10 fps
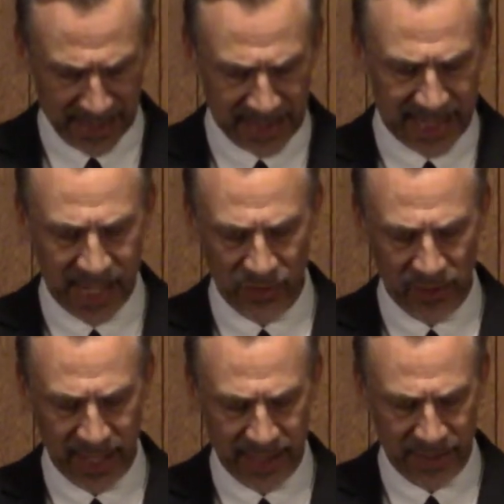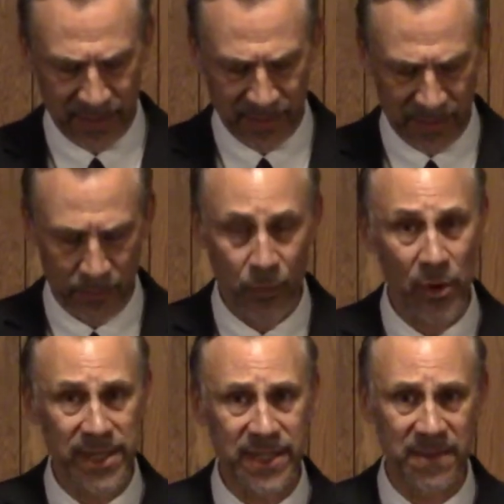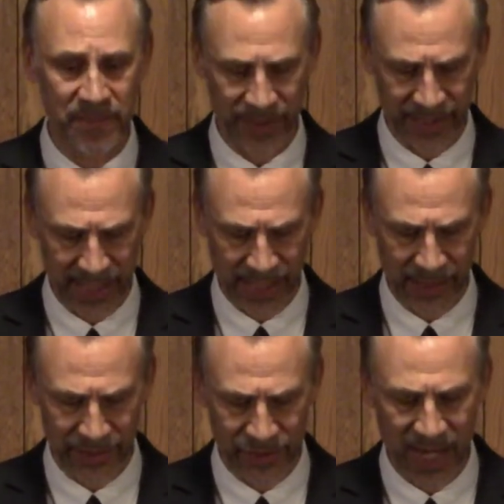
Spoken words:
Let's take a look at some points in particular.